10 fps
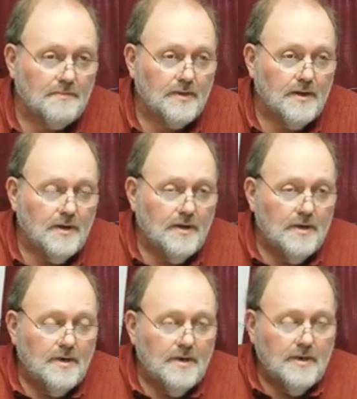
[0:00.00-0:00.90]

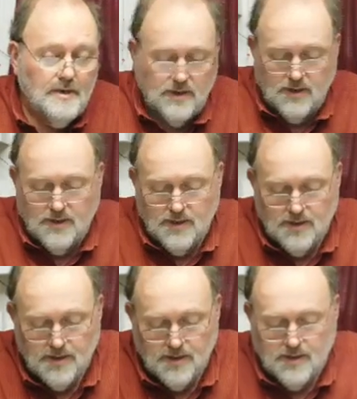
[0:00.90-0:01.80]

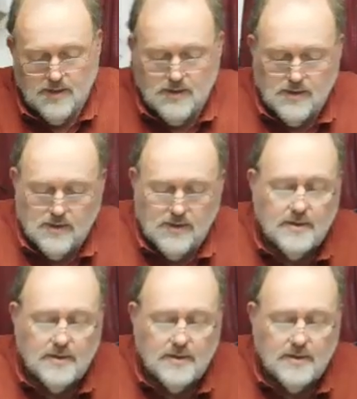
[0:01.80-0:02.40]
[no speech]